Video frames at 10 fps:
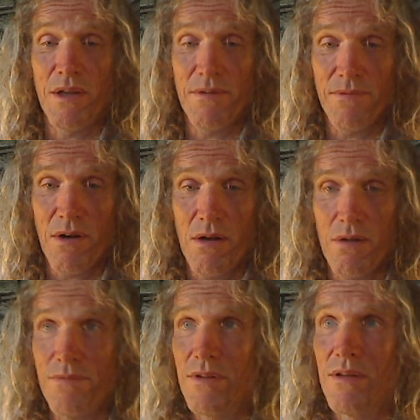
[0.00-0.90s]

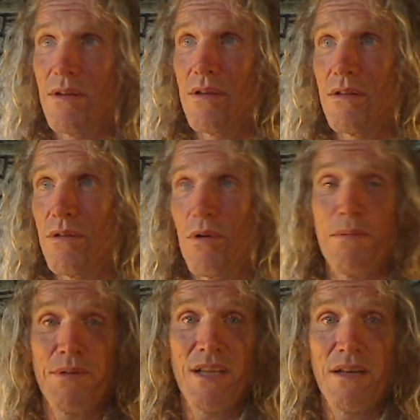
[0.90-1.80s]
evolved. You want
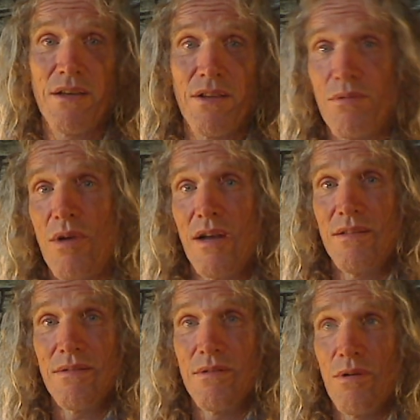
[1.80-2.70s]
to pretend
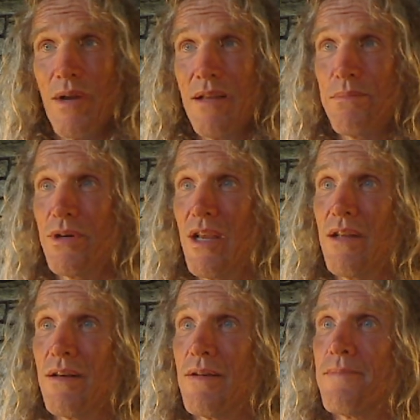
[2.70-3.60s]
otherwise? Go ahead and
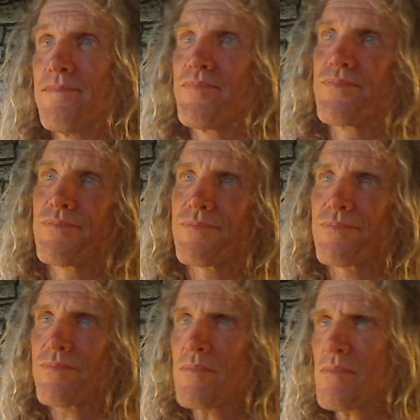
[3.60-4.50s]
pretend.
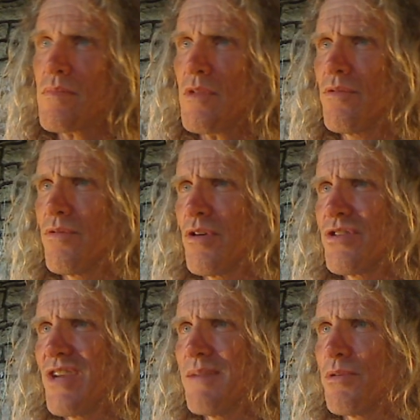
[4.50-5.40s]
For
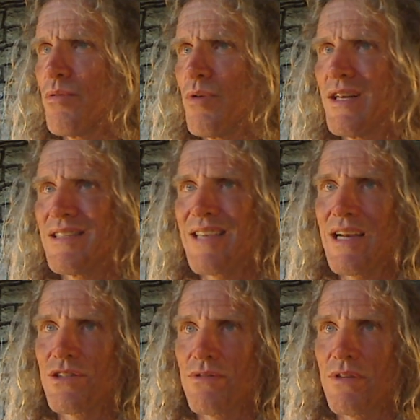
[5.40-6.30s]
example, what is
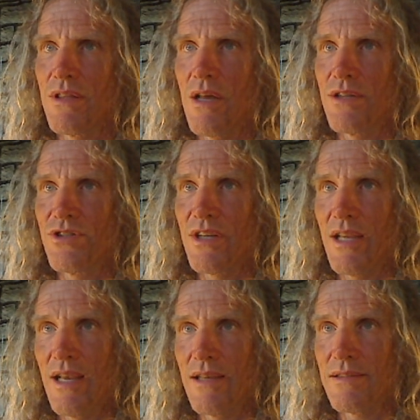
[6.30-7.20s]
actually
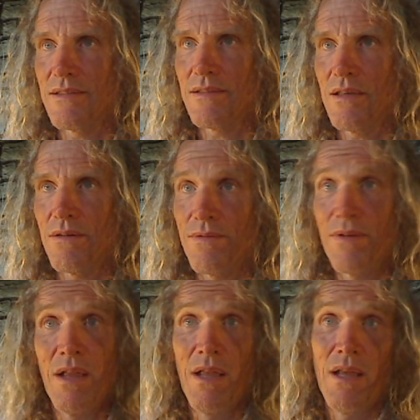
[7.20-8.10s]
logic as itself?
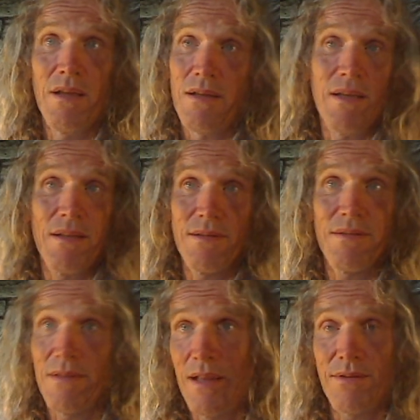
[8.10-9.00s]

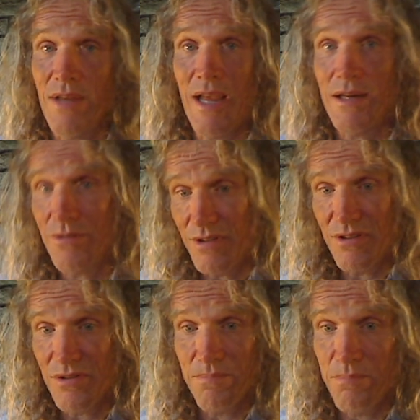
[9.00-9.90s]
It's actually
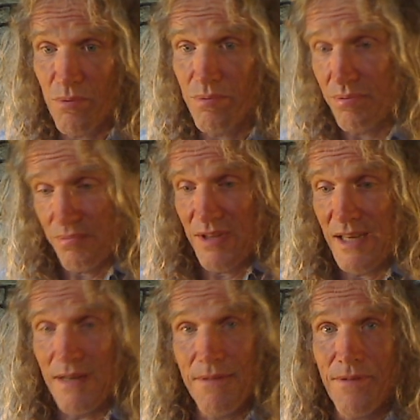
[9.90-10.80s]
just
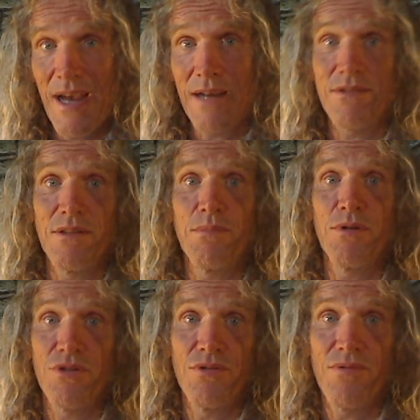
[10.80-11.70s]
taking facts and you
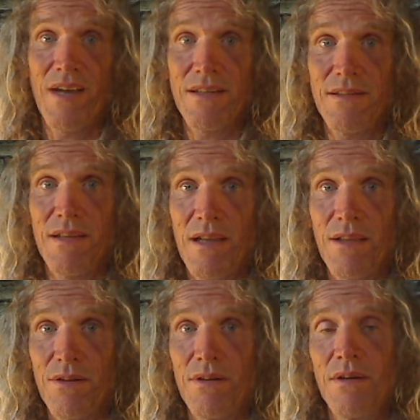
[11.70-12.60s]
put two facts
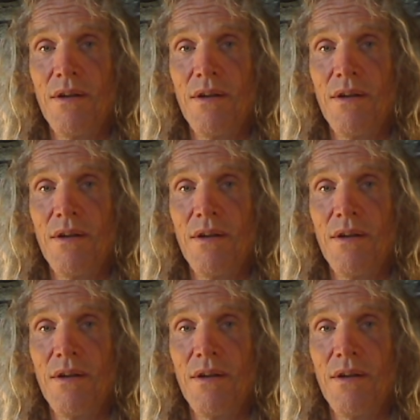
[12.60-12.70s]
together,